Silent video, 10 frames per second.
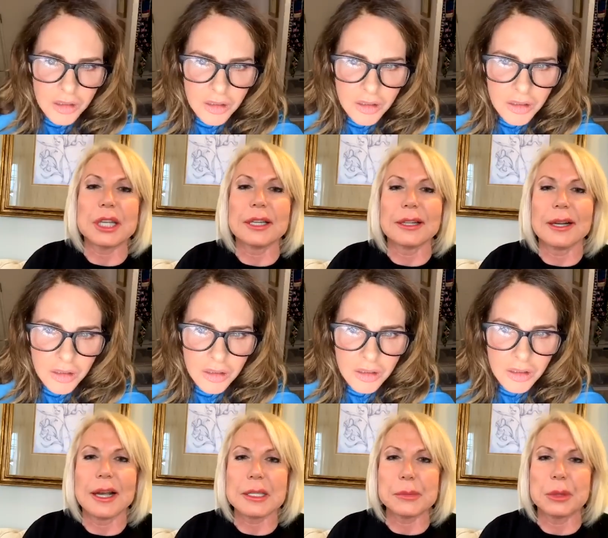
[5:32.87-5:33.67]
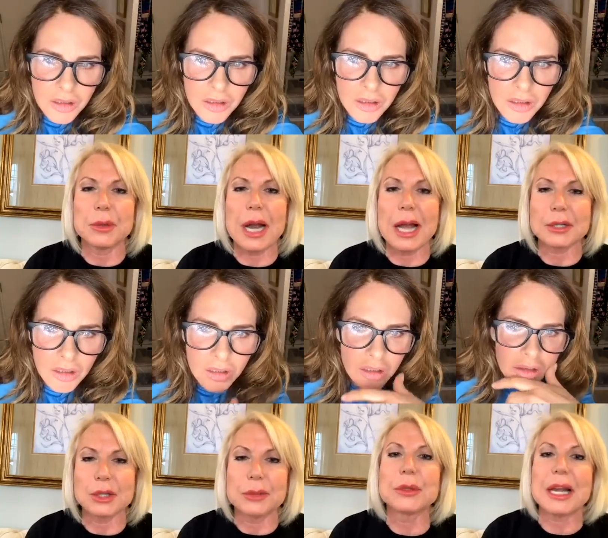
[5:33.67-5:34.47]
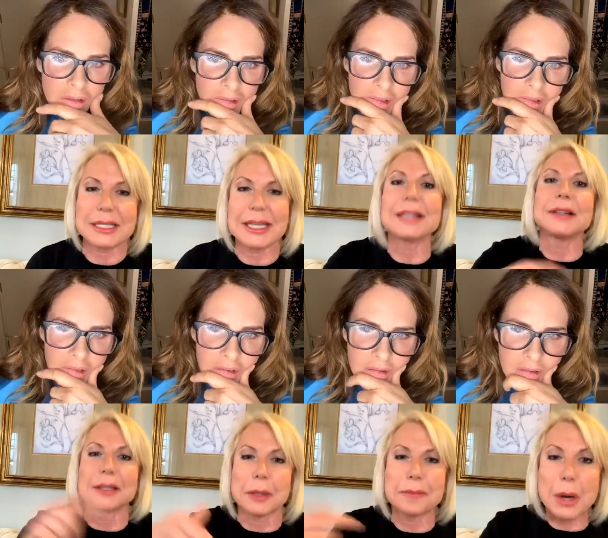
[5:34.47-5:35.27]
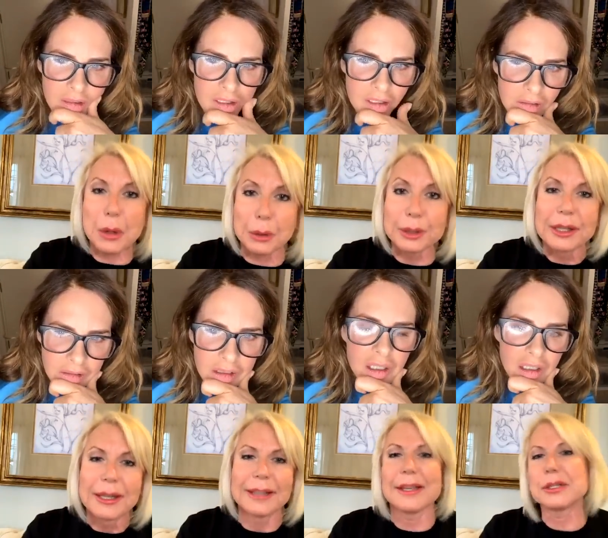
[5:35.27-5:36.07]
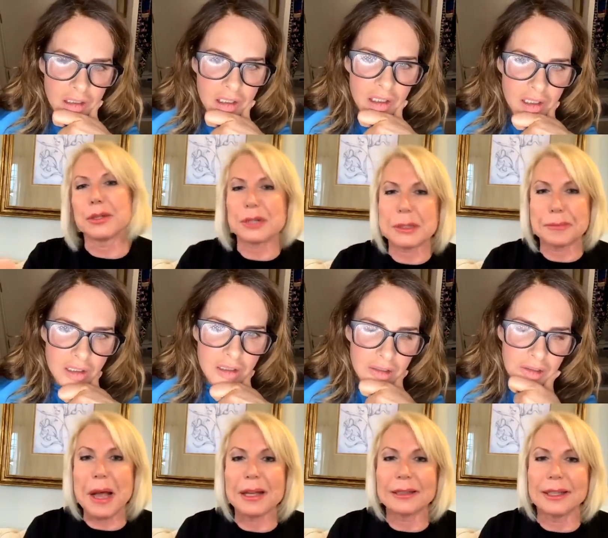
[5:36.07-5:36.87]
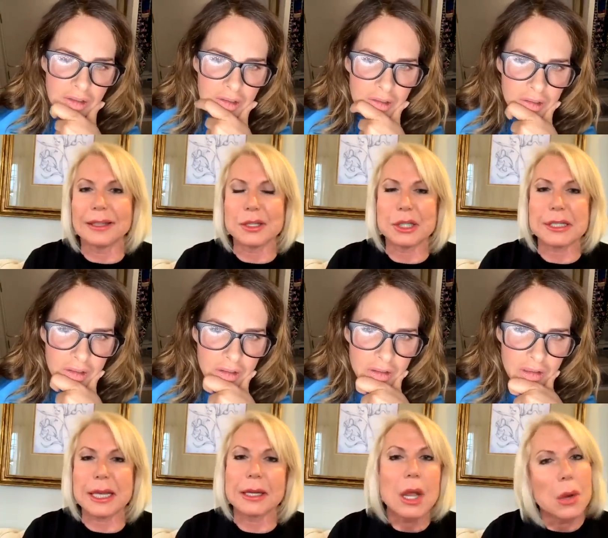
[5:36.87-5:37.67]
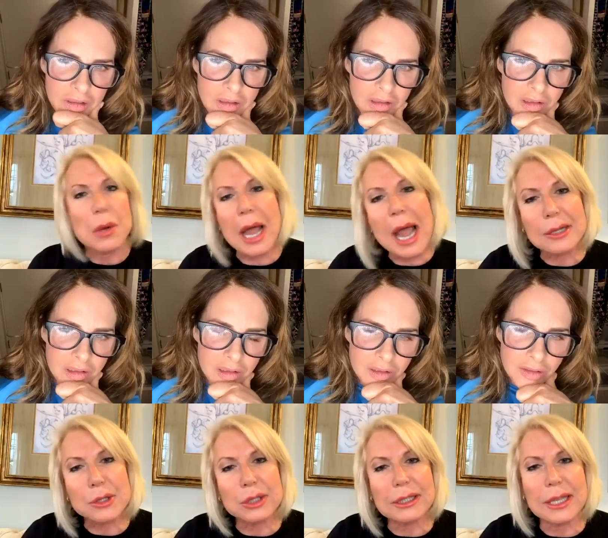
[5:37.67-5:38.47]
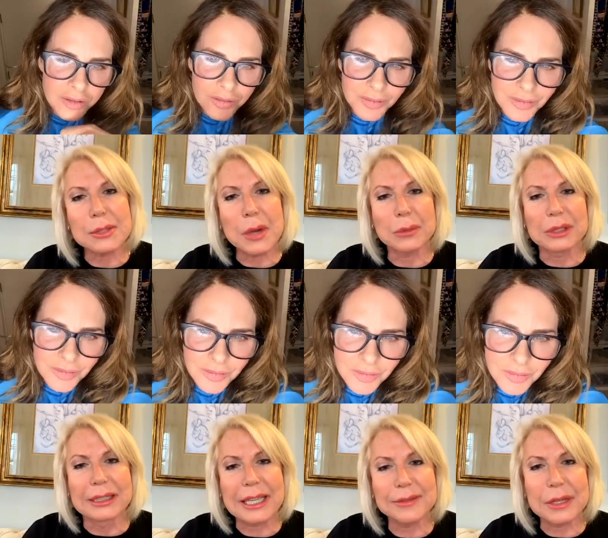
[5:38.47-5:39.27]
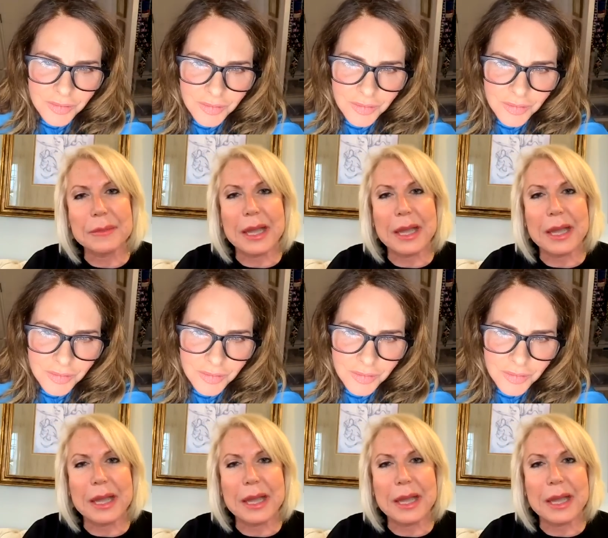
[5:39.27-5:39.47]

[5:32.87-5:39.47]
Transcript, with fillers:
Speaker 1: and her husband were actually, when I sent her the poll, and then she responded and she said, well, actually, that's why we're leaving my